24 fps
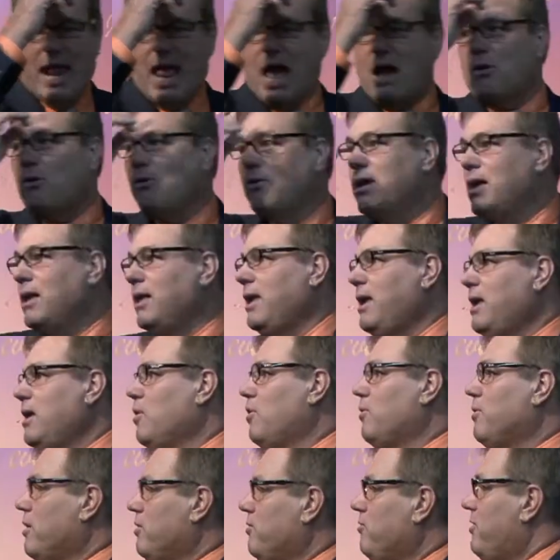I'm going to get
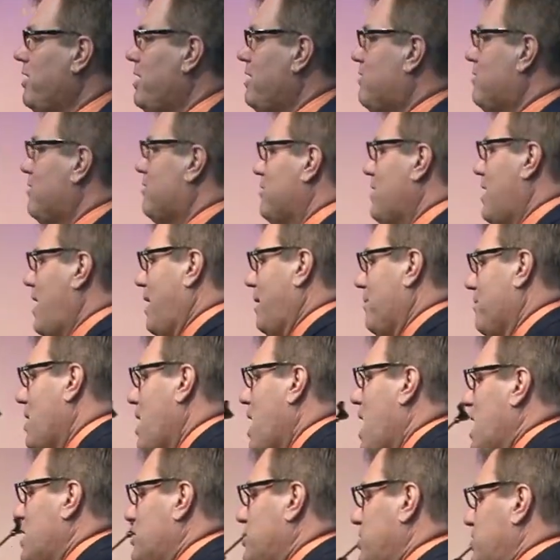healed in Jesus' name.
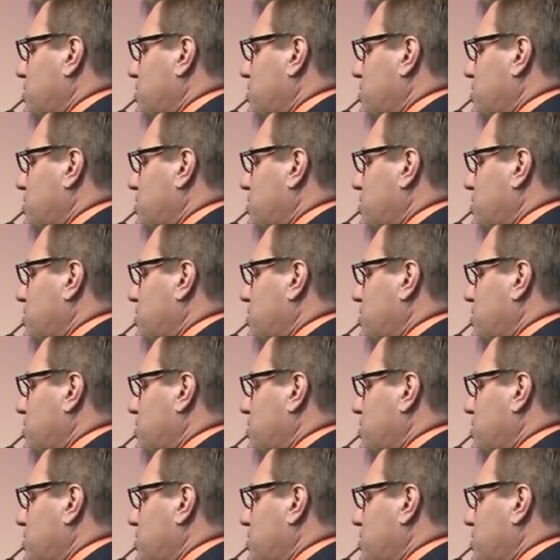And she